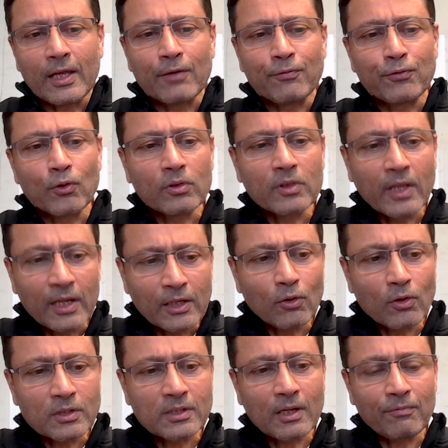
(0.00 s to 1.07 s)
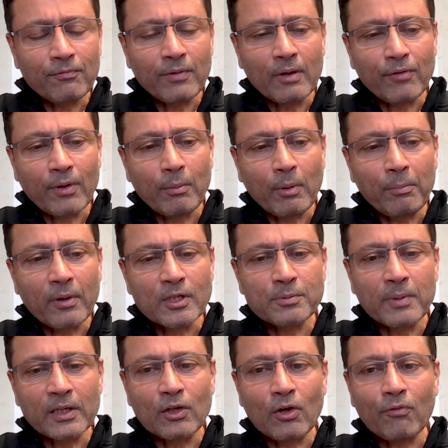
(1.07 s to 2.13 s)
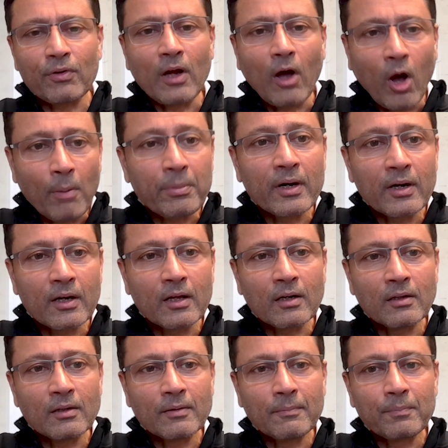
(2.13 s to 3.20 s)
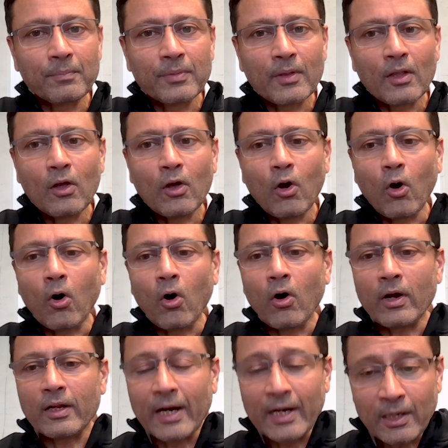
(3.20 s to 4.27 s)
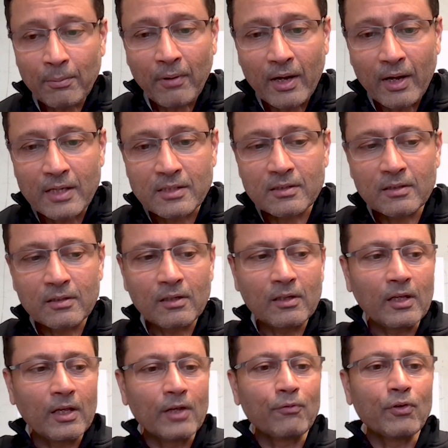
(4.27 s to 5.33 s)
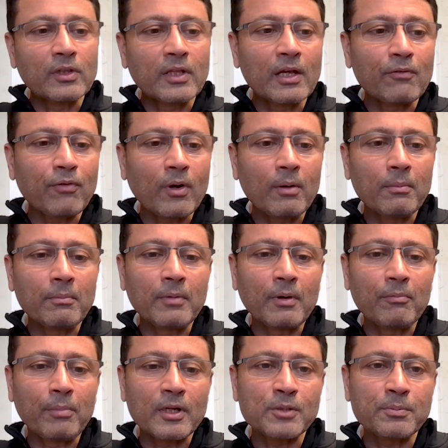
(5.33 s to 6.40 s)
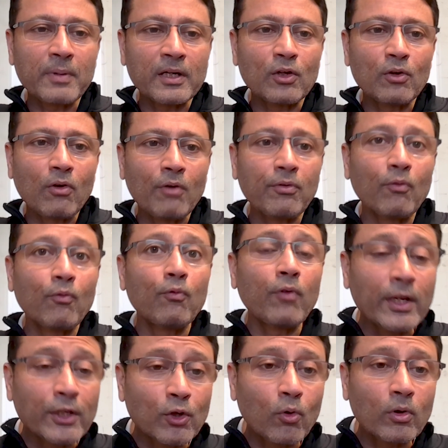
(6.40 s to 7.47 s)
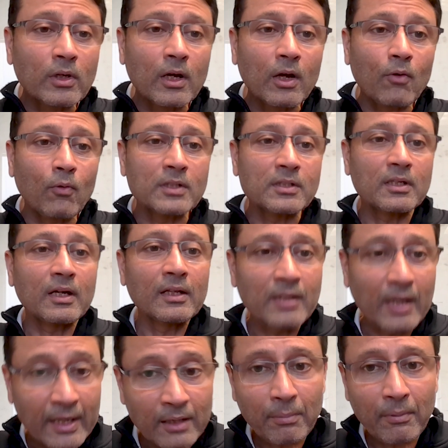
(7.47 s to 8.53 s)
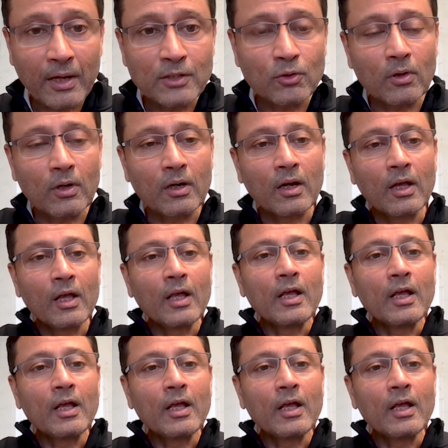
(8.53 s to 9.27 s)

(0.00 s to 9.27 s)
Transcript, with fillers: if you think yourself uh, from a perspective of an operator or an enterprise, if you think from a perspective of a venue owner versus an enterprise owner,